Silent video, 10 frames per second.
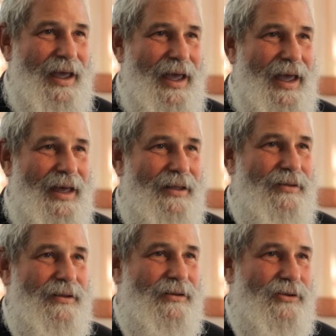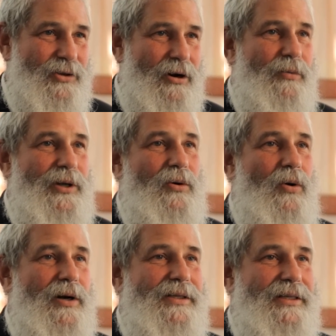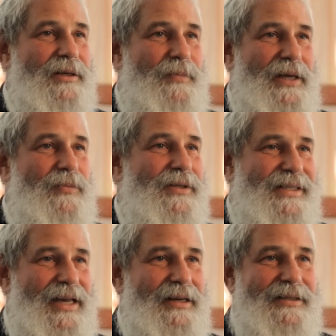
And the Torah records that the people said,